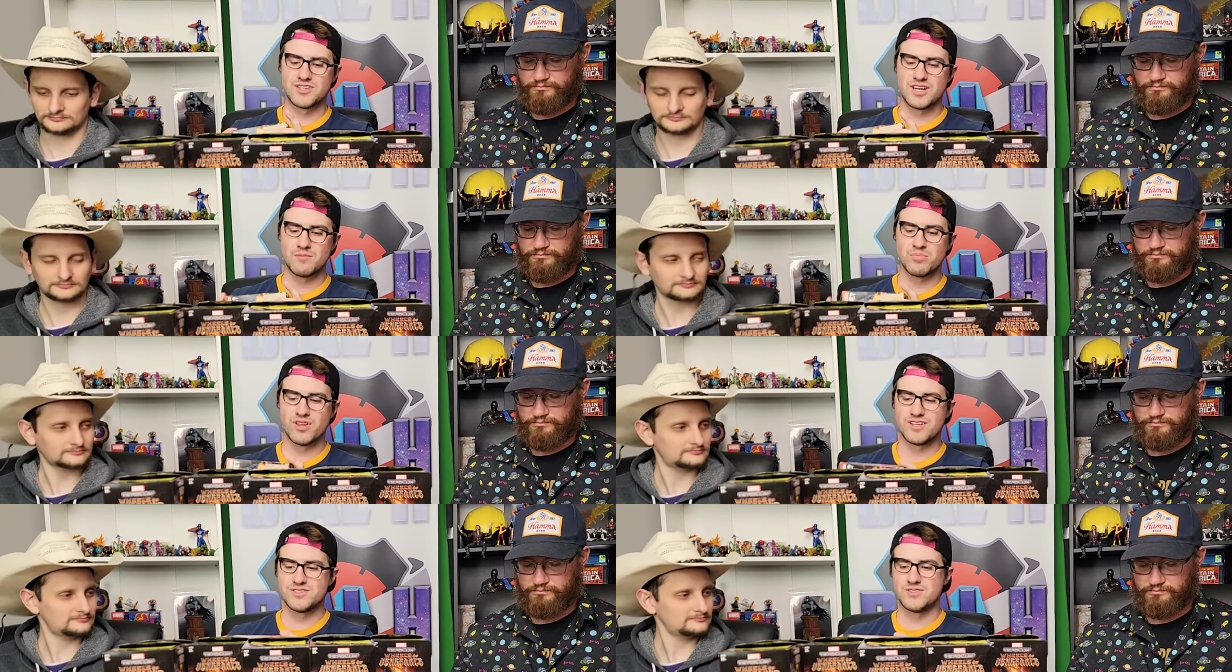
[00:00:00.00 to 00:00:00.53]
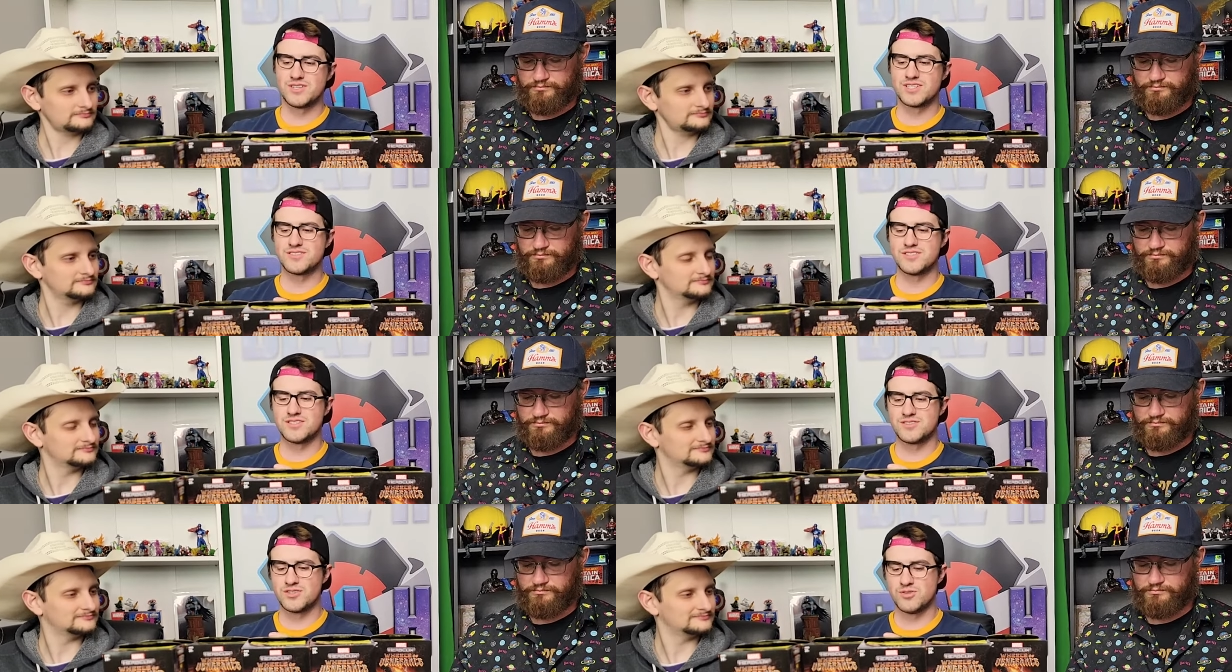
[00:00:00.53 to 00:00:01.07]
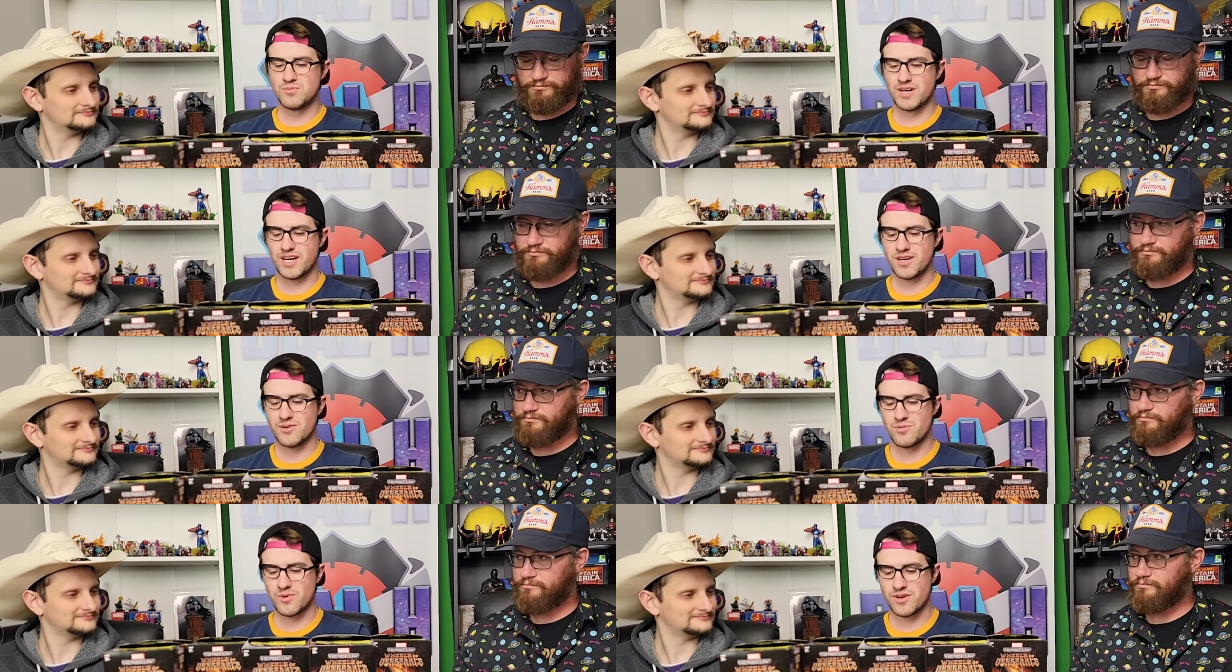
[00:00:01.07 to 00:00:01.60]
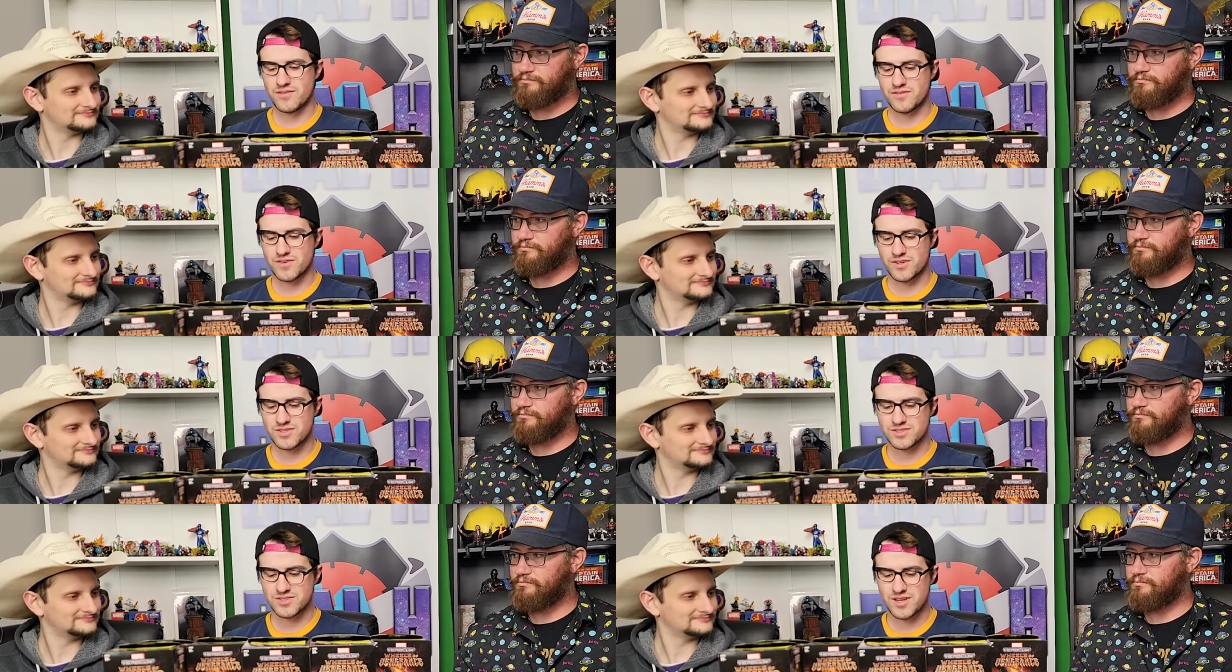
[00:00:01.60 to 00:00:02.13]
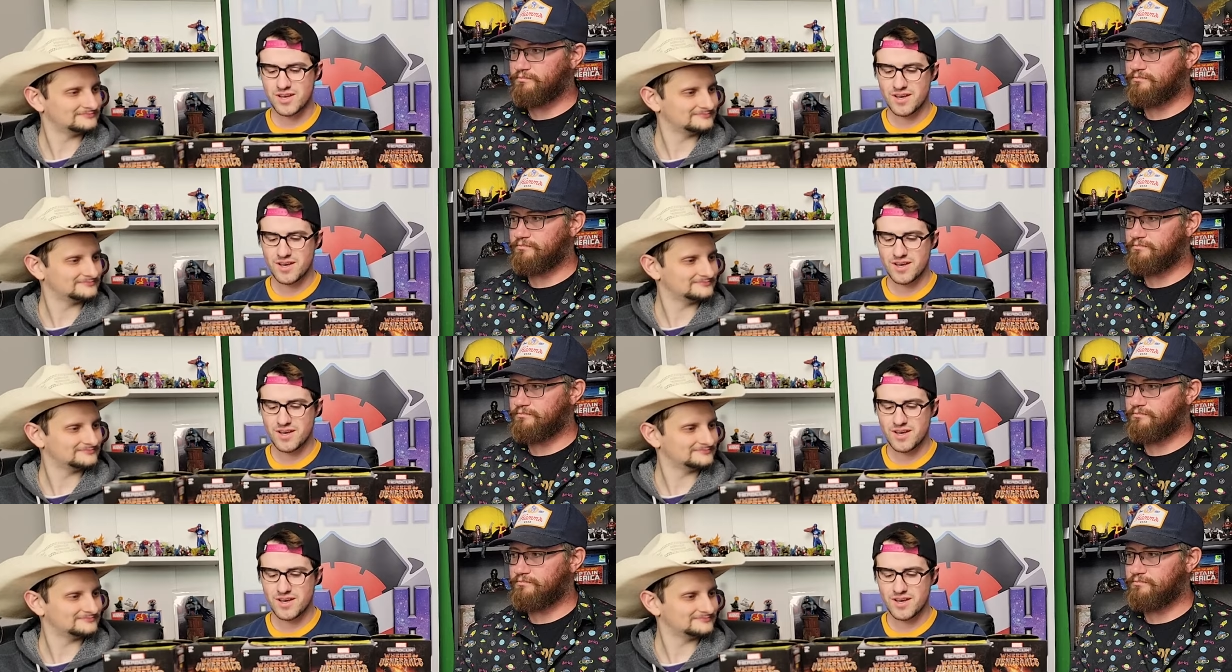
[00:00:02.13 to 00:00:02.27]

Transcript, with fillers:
Speaker 1: And plus, you get to see your two by one first.